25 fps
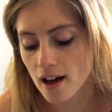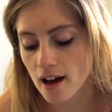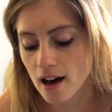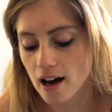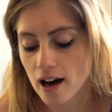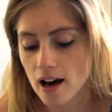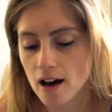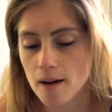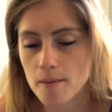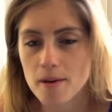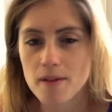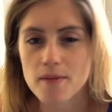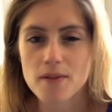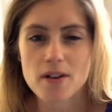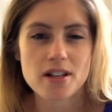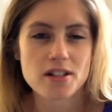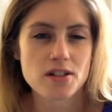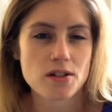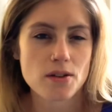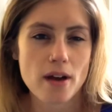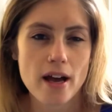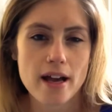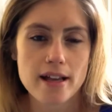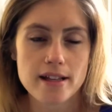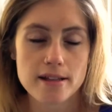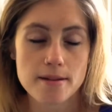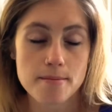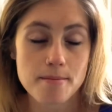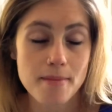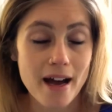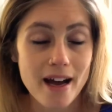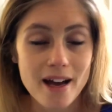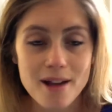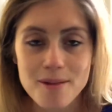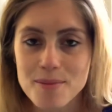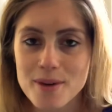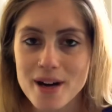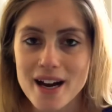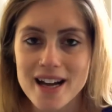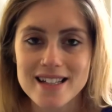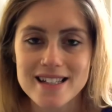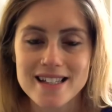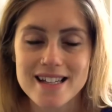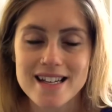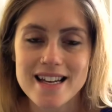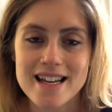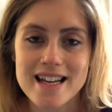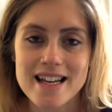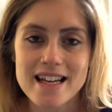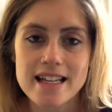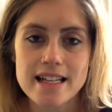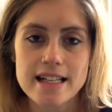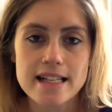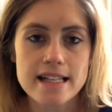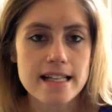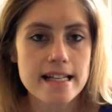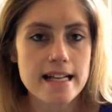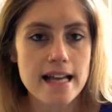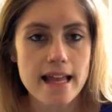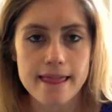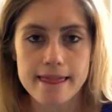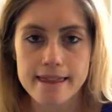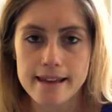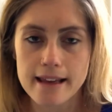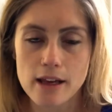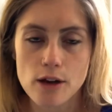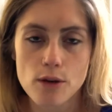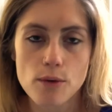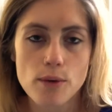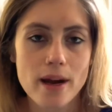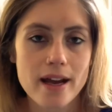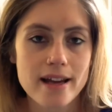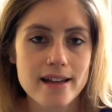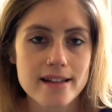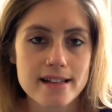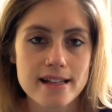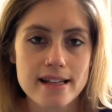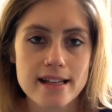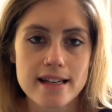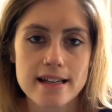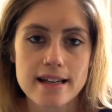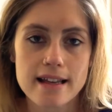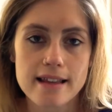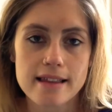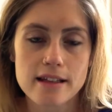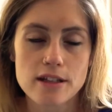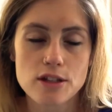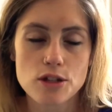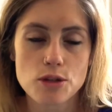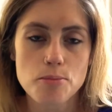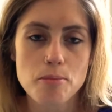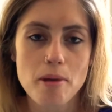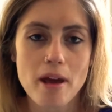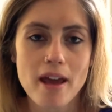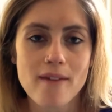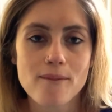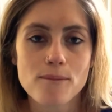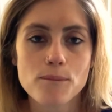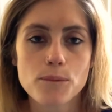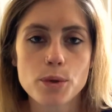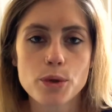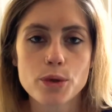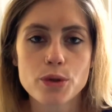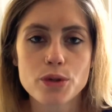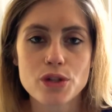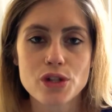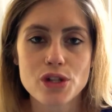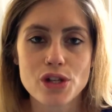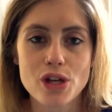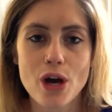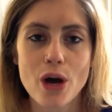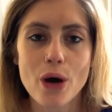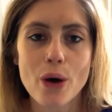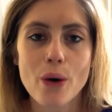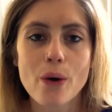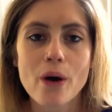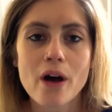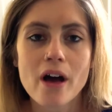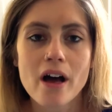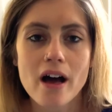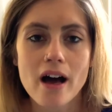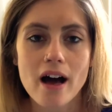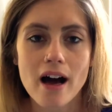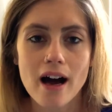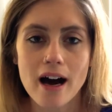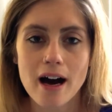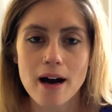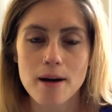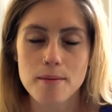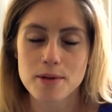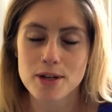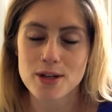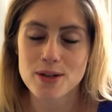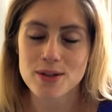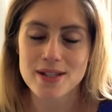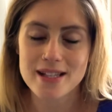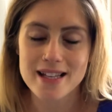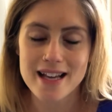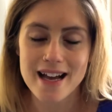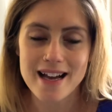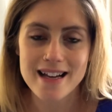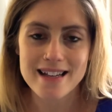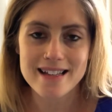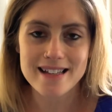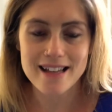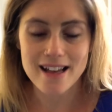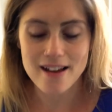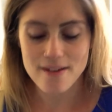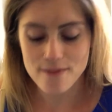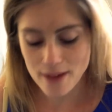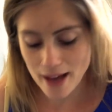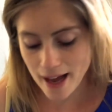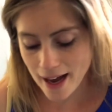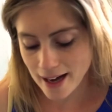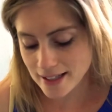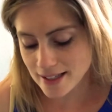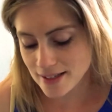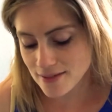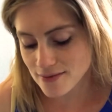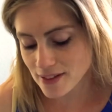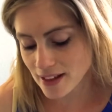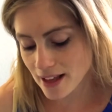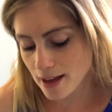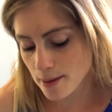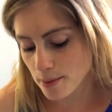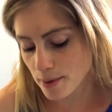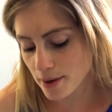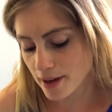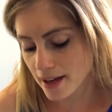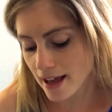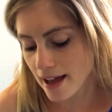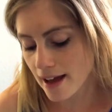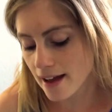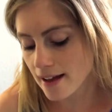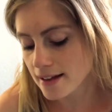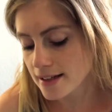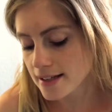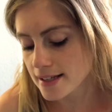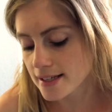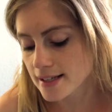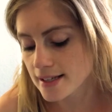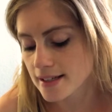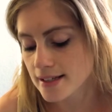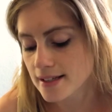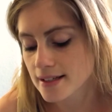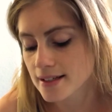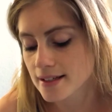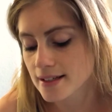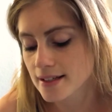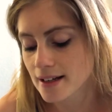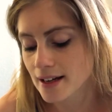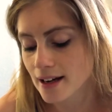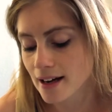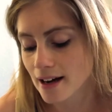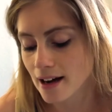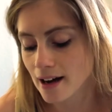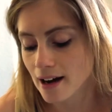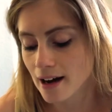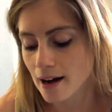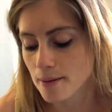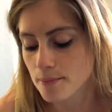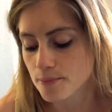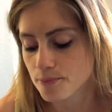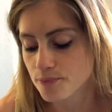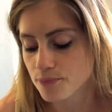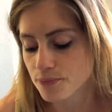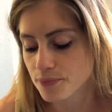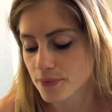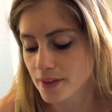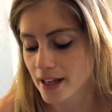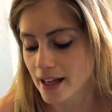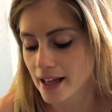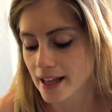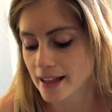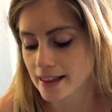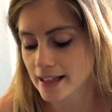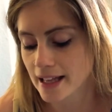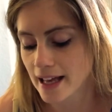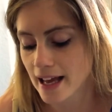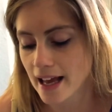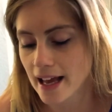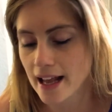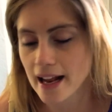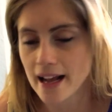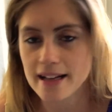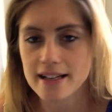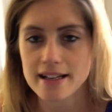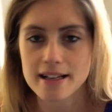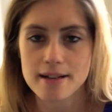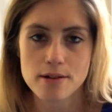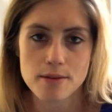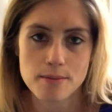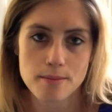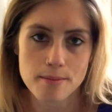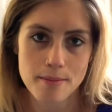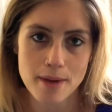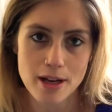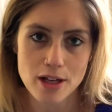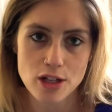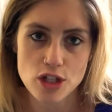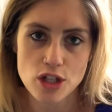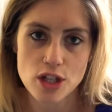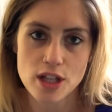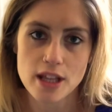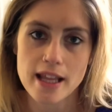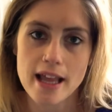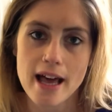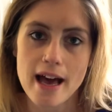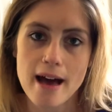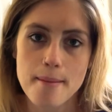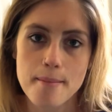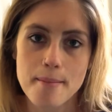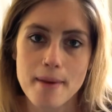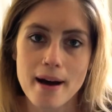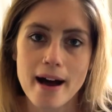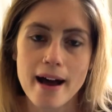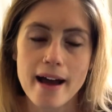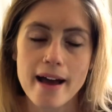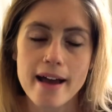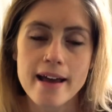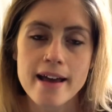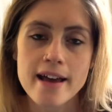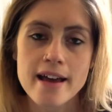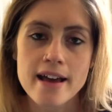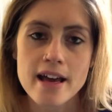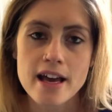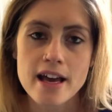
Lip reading: I've also had some mild Braxton Hicks, nothing crazy, nothing too painful, so no signs of active labor yet. And then I didn't mention that my